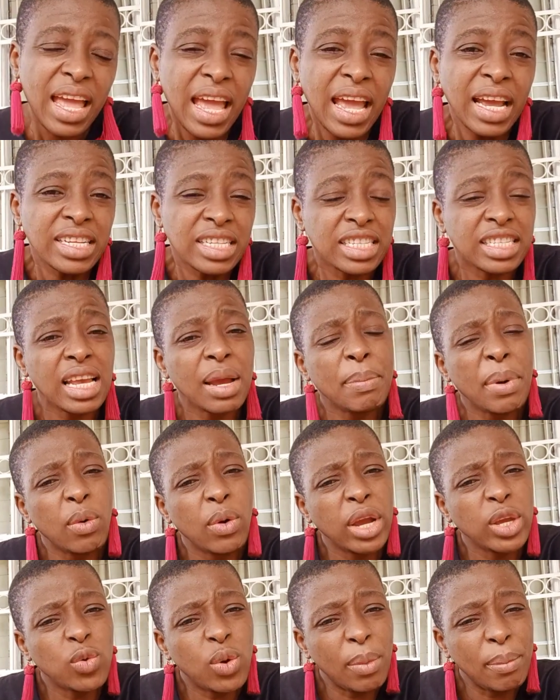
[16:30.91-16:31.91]
She said, but
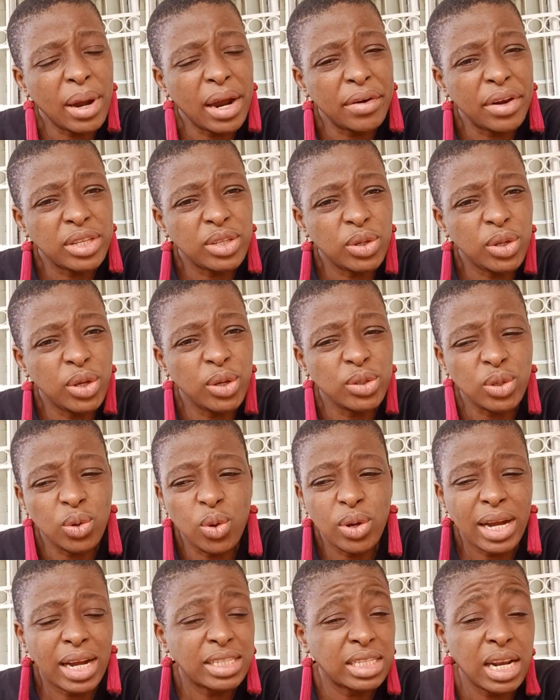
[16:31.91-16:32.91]
when you were married, did you used to
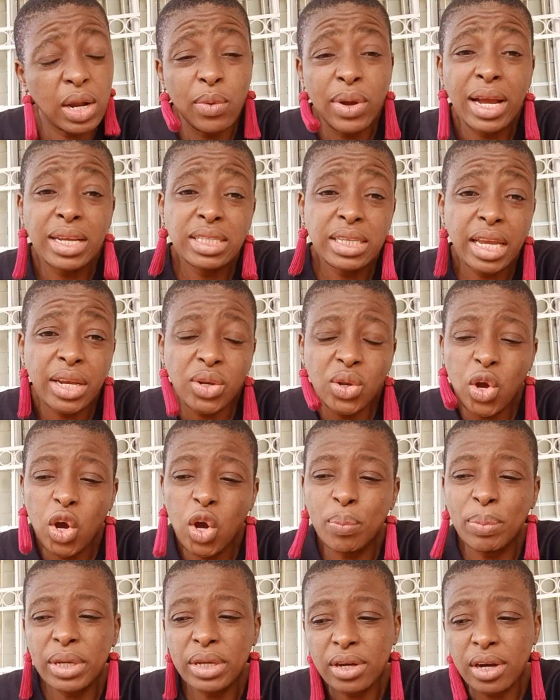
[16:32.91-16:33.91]
look at it that way? I said, no,
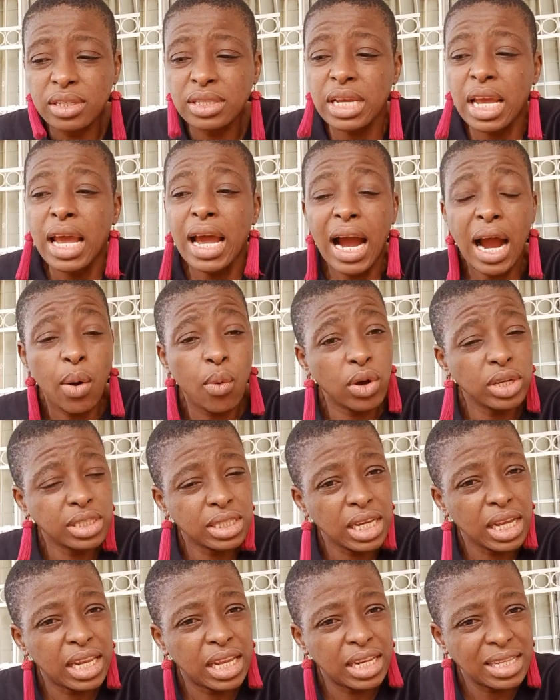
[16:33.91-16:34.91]
because I was
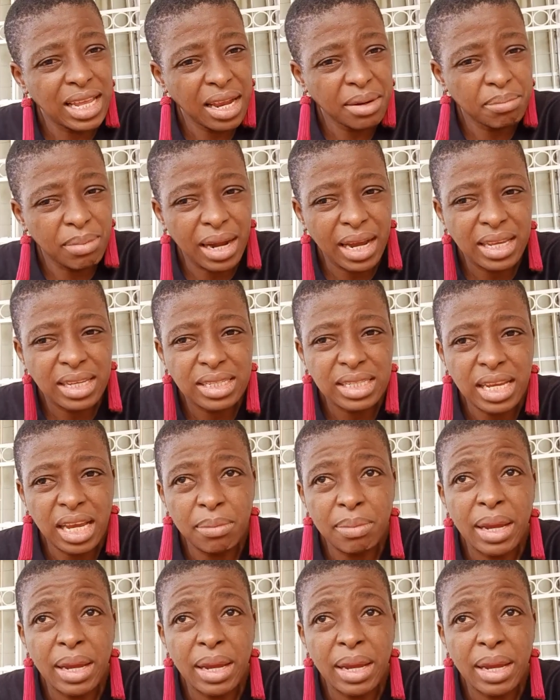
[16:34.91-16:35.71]
still in that mindset.